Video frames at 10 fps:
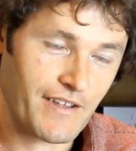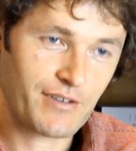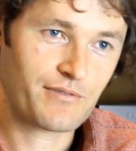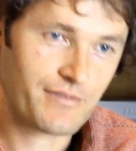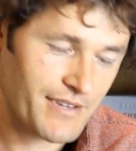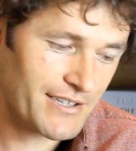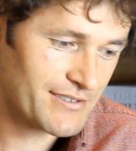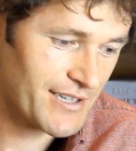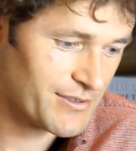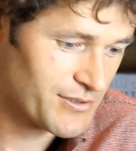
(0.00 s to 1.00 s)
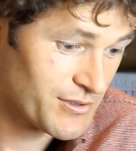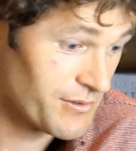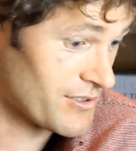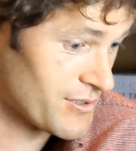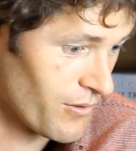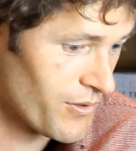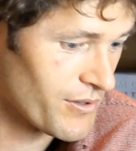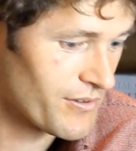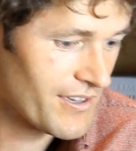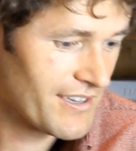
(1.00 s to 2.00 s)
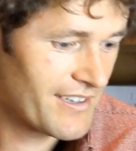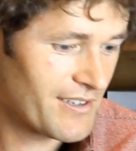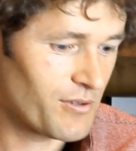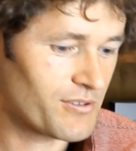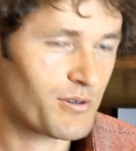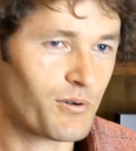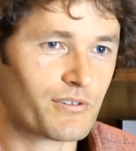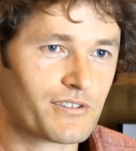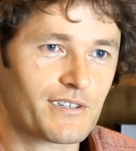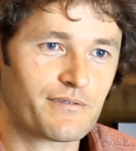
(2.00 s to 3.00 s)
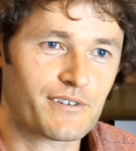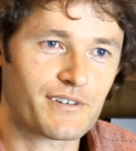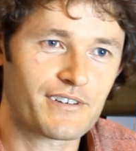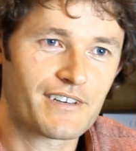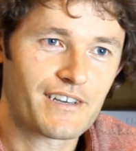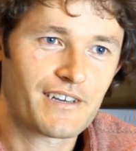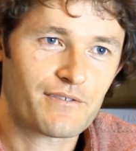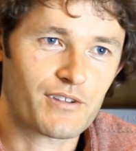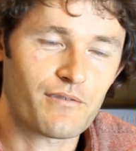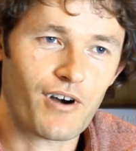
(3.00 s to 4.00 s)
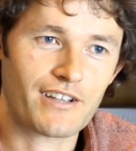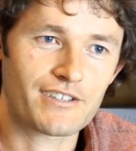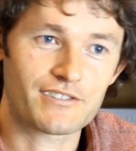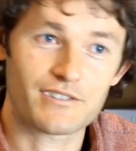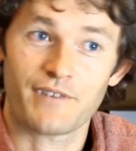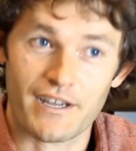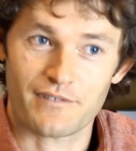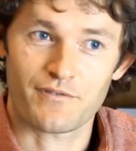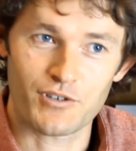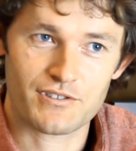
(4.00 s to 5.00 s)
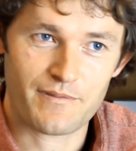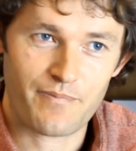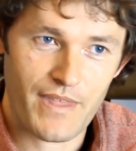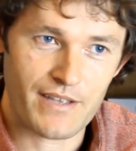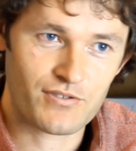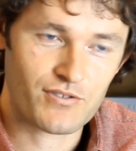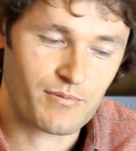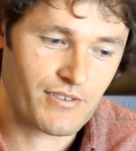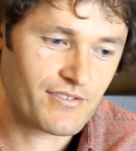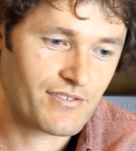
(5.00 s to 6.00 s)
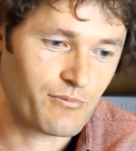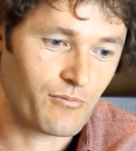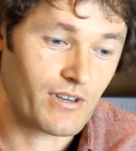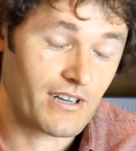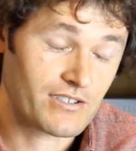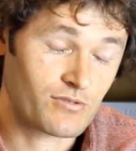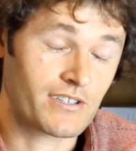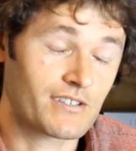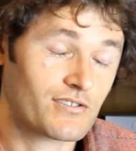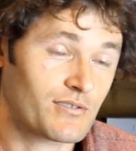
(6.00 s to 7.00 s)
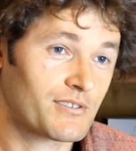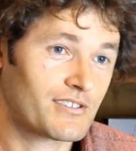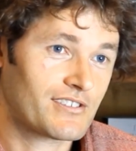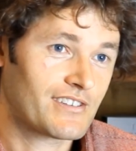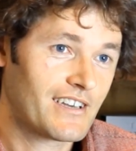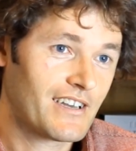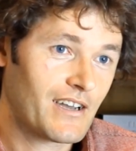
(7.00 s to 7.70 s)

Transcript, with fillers: You know, they used to and still do use the horsehair for the violins. In fact, the first instruments, string instruments,